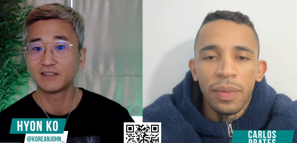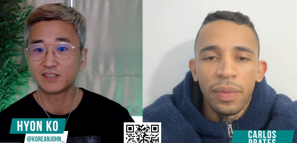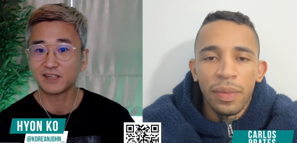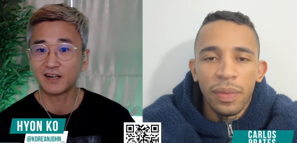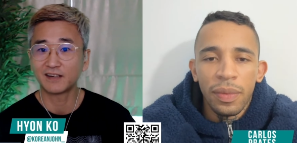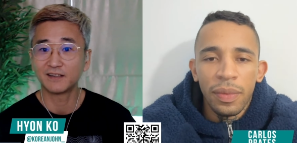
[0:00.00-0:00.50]
Speaker 1: in
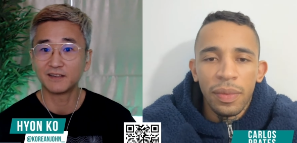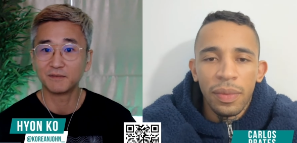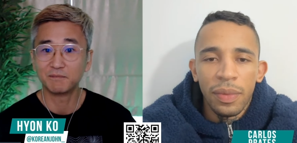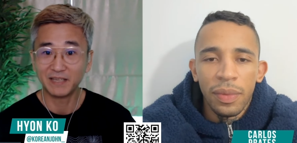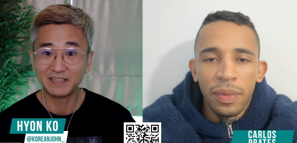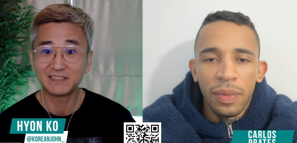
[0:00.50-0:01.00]
China
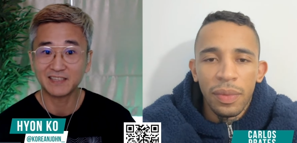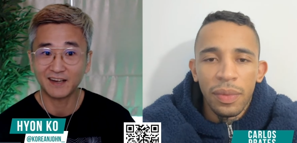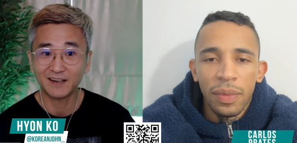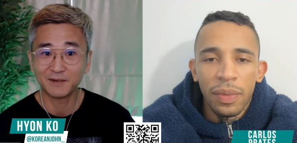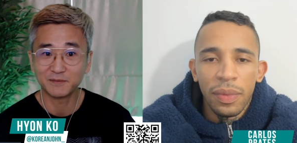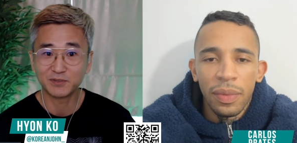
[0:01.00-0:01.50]
many
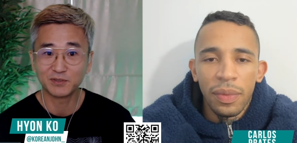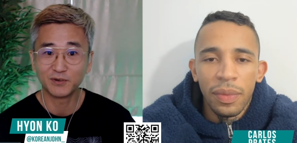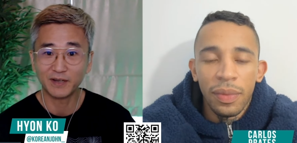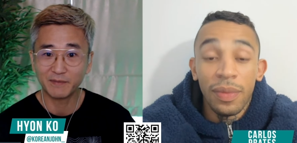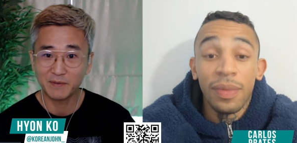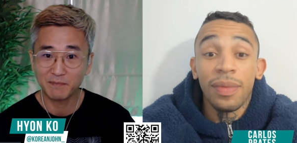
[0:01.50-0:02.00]
times. You know
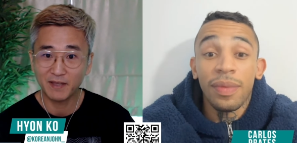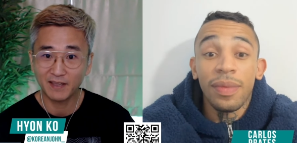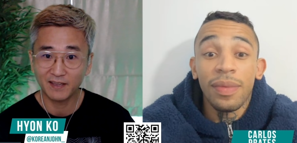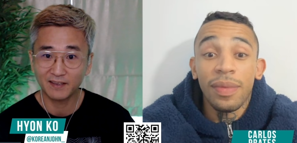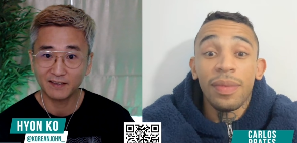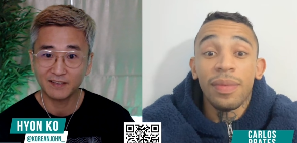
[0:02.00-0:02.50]

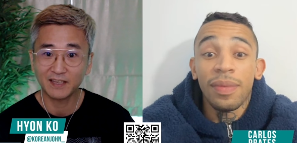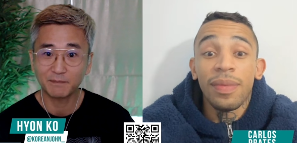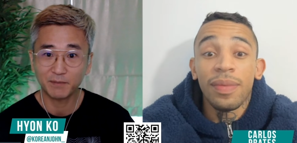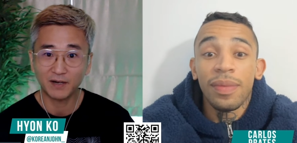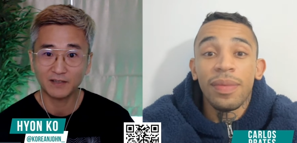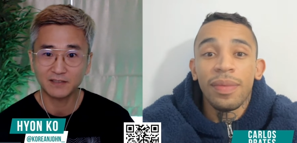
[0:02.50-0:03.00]
MMA,
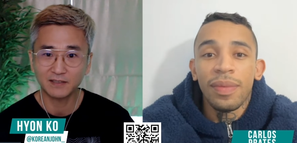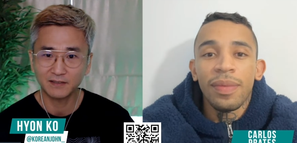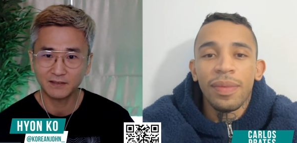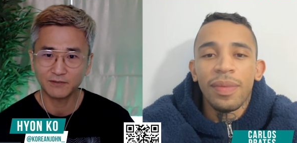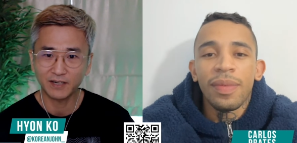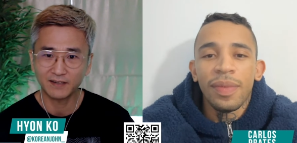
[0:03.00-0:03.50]
kickboxing,
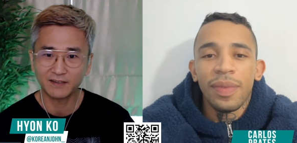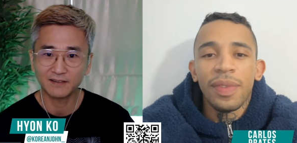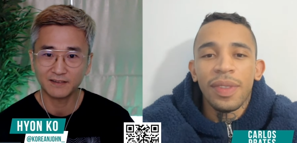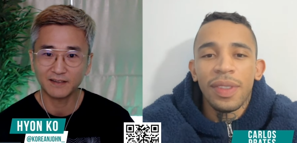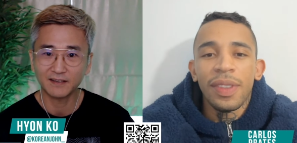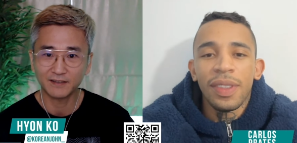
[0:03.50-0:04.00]
right?
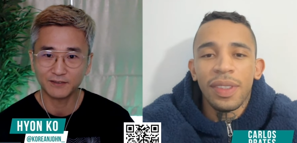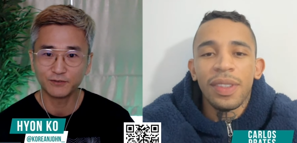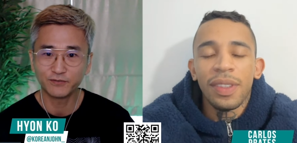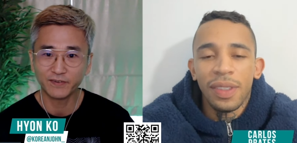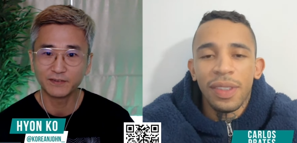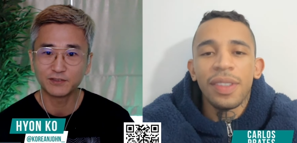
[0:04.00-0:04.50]
Like you've
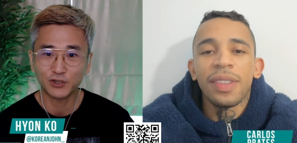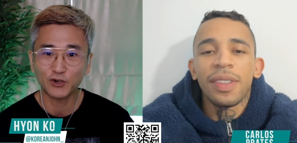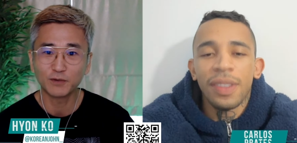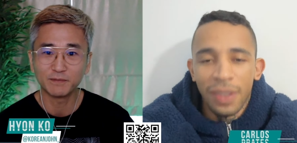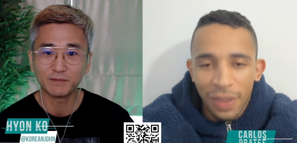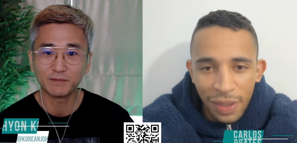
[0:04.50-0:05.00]
done
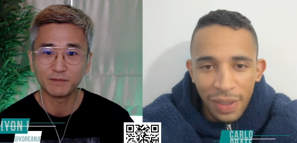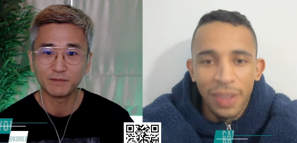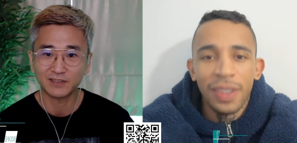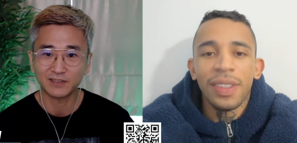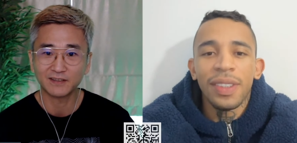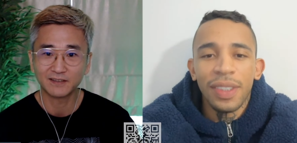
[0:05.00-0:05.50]
tournaments out
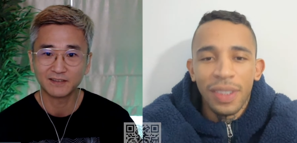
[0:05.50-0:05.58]
there.